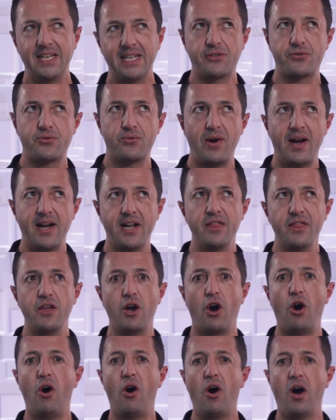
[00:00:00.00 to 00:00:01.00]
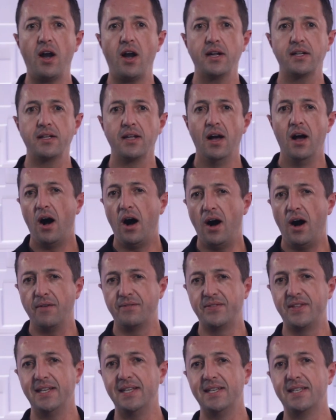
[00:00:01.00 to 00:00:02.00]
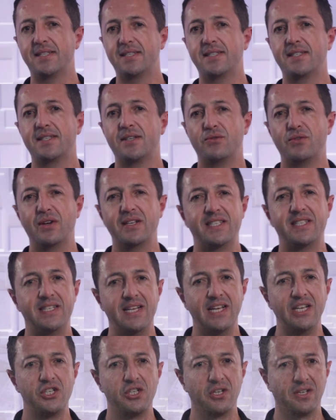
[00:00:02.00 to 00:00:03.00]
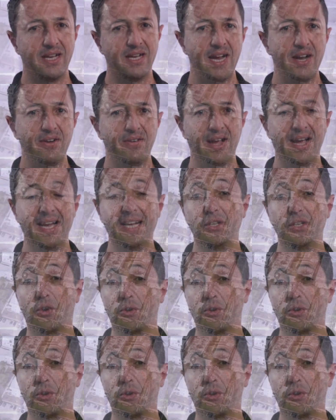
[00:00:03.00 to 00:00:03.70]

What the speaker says: It's right in the heart of this residential area in